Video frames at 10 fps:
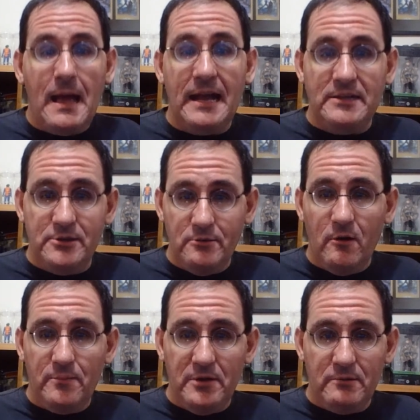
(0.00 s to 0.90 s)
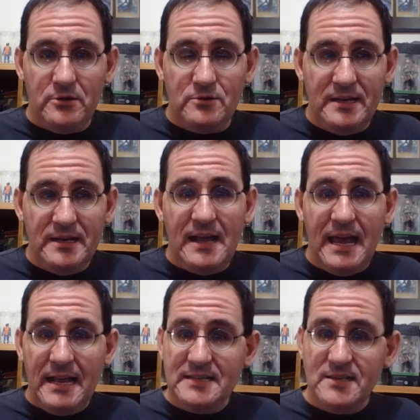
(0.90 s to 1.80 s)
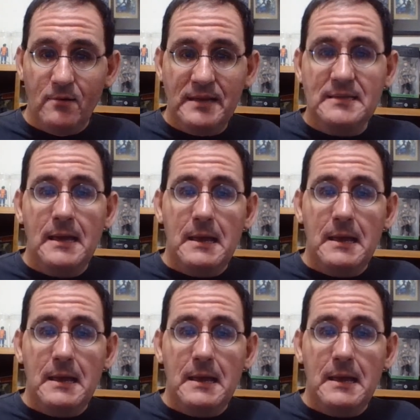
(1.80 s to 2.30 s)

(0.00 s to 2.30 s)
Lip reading: I do hope you enjoyed it. And as always,